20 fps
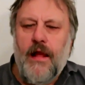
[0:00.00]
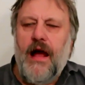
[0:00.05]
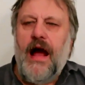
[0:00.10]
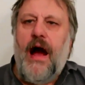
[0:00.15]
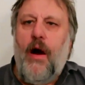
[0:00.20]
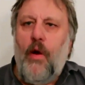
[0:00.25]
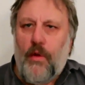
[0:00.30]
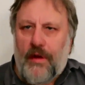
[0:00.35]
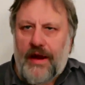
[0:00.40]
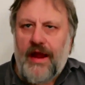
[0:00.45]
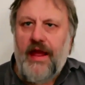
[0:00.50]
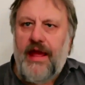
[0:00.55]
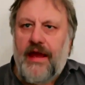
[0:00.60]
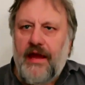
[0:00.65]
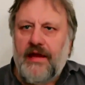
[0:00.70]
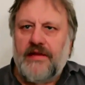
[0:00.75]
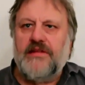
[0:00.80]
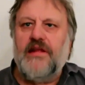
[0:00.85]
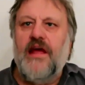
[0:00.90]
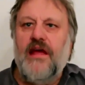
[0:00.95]
our
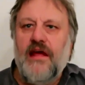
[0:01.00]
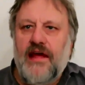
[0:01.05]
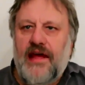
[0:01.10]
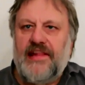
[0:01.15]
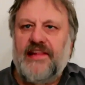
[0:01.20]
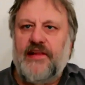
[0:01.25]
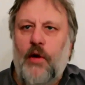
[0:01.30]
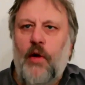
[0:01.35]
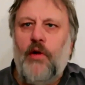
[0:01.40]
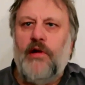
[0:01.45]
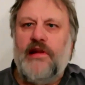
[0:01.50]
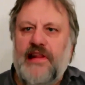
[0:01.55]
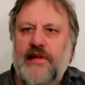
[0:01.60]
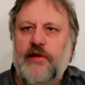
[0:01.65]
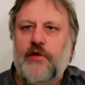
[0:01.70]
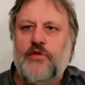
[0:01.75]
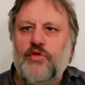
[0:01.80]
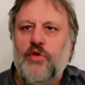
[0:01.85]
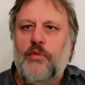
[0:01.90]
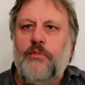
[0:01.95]
act has
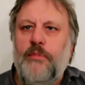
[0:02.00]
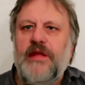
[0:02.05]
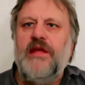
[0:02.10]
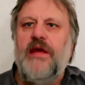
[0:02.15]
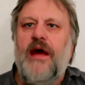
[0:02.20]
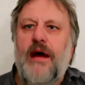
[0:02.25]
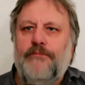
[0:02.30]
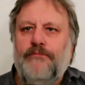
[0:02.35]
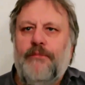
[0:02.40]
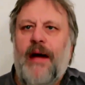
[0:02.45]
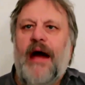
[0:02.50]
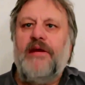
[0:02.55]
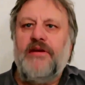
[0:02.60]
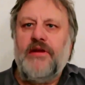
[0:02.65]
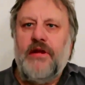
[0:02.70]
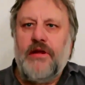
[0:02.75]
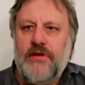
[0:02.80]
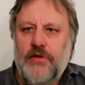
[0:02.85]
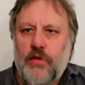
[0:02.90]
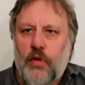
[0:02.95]
also to be a
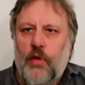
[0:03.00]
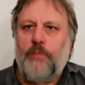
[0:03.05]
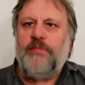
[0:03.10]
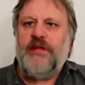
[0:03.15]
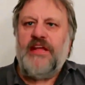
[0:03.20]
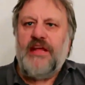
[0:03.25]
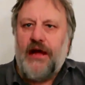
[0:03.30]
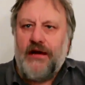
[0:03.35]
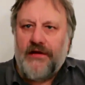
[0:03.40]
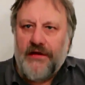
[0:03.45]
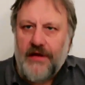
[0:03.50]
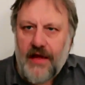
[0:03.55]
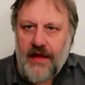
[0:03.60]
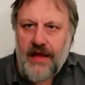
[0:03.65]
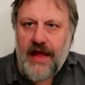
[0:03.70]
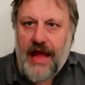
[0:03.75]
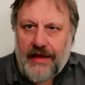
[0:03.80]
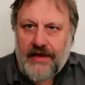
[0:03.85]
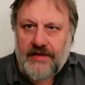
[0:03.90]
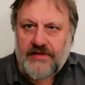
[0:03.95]
pan-European
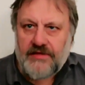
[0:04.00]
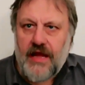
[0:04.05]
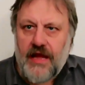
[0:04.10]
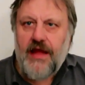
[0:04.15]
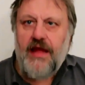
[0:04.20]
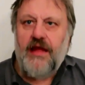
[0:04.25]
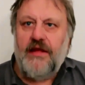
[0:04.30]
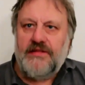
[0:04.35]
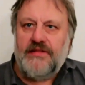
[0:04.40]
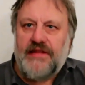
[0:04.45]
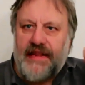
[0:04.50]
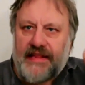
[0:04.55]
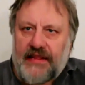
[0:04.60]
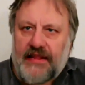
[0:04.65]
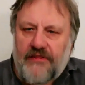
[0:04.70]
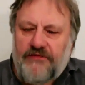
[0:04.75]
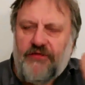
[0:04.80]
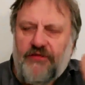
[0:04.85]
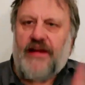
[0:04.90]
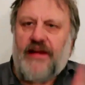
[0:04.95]
act. That's
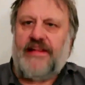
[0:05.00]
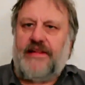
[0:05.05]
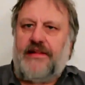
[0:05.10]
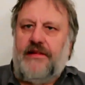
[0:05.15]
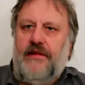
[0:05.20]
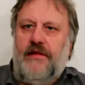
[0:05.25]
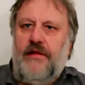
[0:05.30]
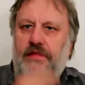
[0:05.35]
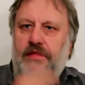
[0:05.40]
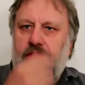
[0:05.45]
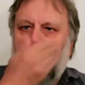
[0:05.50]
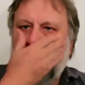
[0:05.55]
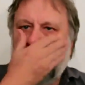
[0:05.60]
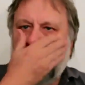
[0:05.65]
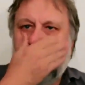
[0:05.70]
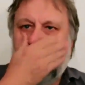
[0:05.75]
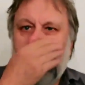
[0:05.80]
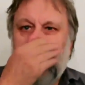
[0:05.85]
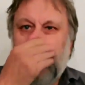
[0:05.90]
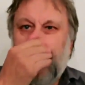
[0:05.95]
the first
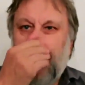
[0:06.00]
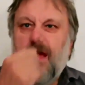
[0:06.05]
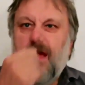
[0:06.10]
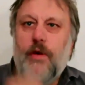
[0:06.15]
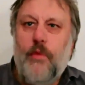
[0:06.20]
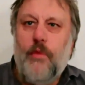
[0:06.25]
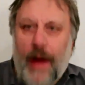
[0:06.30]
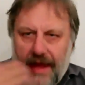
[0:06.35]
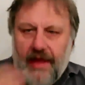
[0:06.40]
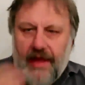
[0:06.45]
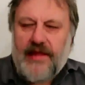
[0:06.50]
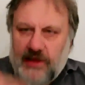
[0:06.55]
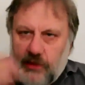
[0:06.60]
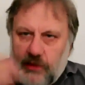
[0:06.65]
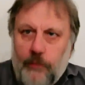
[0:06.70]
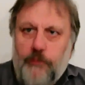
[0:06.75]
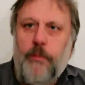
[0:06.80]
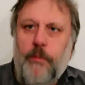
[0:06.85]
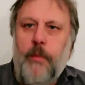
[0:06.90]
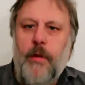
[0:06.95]
thing, why I
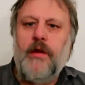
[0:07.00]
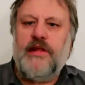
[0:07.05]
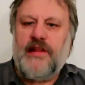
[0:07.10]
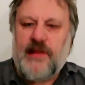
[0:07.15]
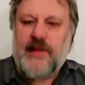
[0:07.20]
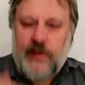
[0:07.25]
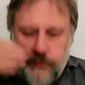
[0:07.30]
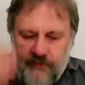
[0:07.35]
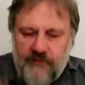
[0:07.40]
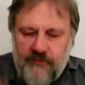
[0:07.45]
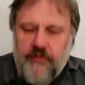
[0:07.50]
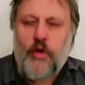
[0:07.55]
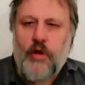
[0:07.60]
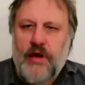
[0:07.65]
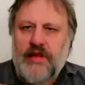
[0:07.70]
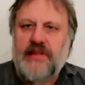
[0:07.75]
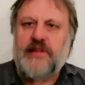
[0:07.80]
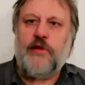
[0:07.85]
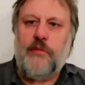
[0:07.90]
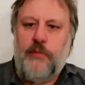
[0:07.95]

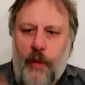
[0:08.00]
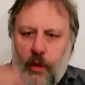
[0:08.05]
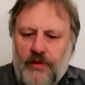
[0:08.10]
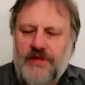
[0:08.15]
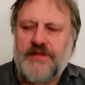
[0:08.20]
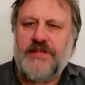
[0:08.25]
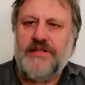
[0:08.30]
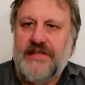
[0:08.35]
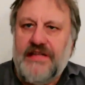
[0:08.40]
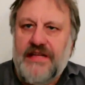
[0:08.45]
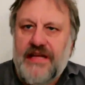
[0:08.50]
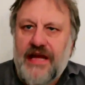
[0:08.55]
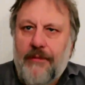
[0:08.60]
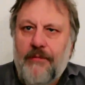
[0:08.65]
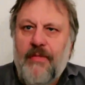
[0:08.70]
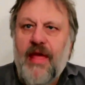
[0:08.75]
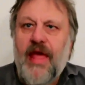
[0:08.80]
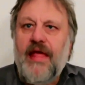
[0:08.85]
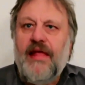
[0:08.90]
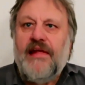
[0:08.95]
fully support
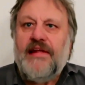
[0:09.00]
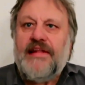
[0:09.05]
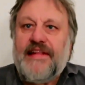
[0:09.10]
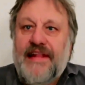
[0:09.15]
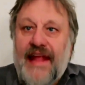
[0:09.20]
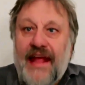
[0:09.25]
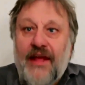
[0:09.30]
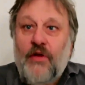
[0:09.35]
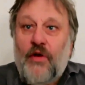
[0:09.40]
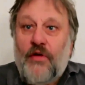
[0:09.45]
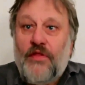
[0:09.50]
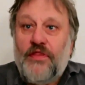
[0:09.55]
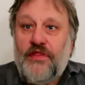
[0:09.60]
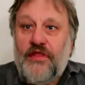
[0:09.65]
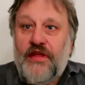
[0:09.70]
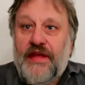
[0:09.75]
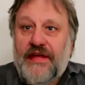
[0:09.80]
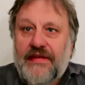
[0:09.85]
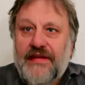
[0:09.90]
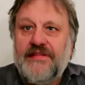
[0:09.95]
DiEM. Second
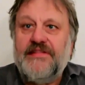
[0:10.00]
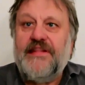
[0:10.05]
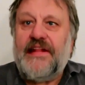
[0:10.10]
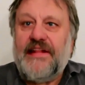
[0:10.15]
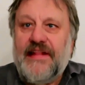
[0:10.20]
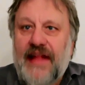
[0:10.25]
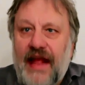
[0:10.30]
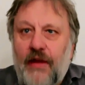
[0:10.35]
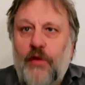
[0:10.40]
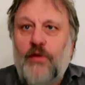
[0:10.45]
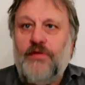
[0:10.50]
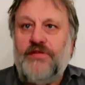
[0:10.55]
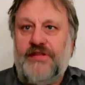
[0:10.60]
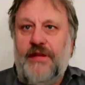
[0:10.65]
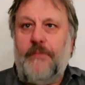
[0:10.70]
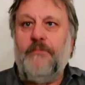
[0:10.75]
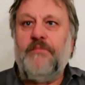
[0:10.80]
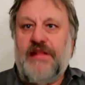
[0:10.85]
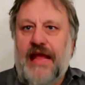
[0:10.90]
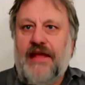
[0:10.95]
thing, the second
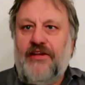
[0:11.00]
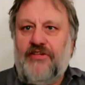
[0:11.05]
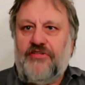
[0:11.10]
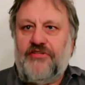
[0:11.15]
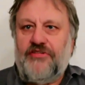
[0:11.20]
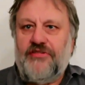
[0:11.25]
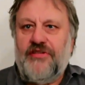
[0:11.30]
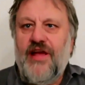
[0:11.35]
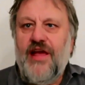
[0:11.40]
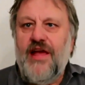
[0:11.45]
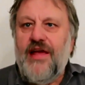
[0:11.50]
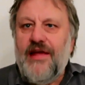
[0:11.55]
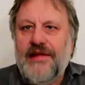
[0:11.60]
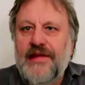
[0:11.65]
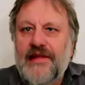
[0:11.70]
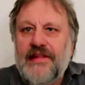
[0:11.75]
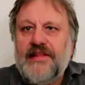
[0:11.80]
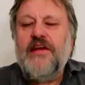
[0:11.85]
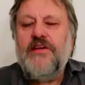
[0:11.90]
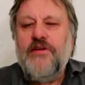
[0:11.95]
temptation
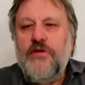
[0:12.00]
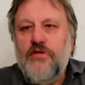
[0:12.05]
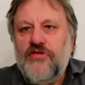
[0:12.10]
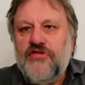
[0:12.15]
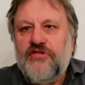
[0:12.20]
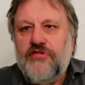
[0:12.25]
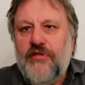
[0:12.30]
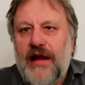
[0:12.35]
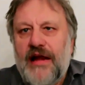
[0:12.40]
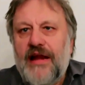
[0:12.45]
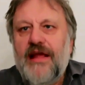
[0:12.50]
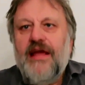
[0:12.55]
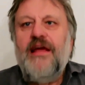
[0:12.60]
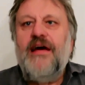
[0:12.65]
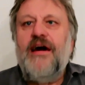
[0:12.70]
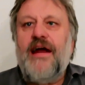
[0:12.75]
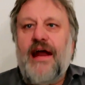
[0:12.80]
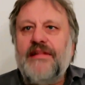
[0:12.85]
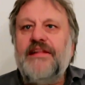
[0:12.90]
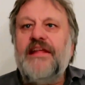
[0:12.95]
is the usual
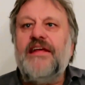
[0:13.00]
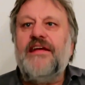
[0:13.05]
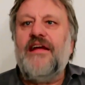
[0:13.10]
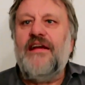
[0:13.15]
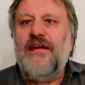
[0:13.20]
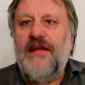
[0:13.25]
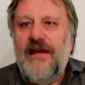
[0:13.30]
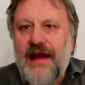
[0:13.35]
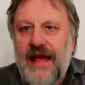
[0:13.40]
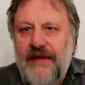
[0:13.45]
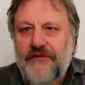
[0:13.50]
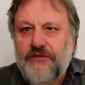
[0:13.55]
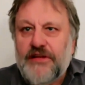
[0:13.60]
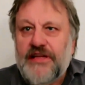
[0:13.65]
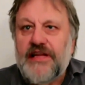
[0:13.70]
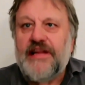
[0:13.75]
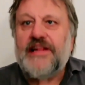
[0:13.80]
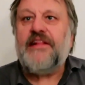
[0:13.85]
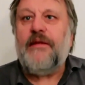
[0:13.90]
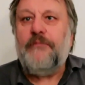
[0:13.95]
radical
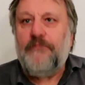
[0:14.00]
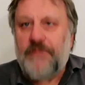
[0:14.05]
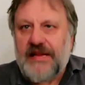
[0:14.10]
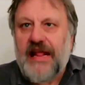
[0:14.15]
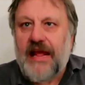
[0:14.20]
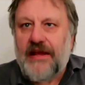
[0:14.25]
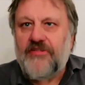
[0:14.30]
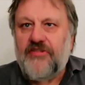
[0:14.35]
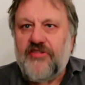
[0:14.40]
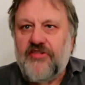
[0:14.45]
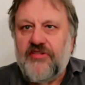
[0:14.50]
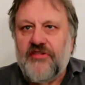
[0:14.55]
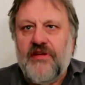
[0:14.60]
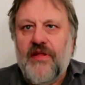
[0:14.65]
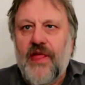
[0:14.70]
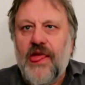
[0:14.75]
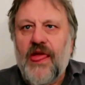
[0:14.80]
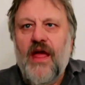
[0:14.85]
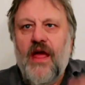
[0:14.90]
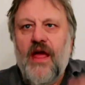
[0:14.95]
leftist temptation,